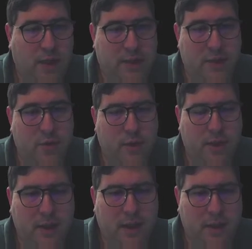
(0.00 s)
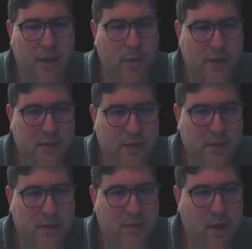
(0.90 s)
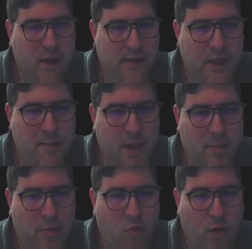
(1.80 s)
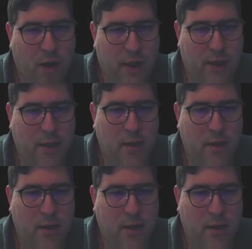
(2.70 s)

to do the lowest and say minimum 1,